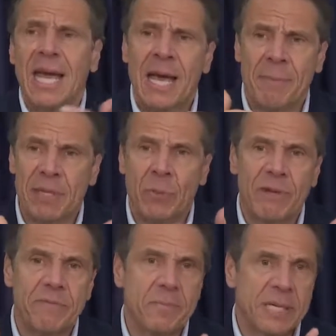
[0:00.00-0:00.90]
And by the way,
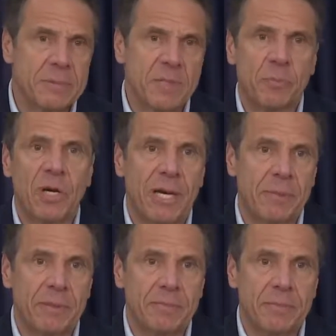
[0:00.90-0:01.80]
if it becomes a
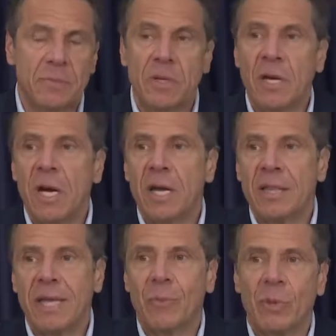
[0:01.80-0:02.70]
problem,
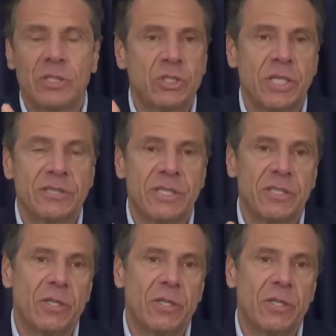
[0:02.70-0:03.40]
then we'll adjust it.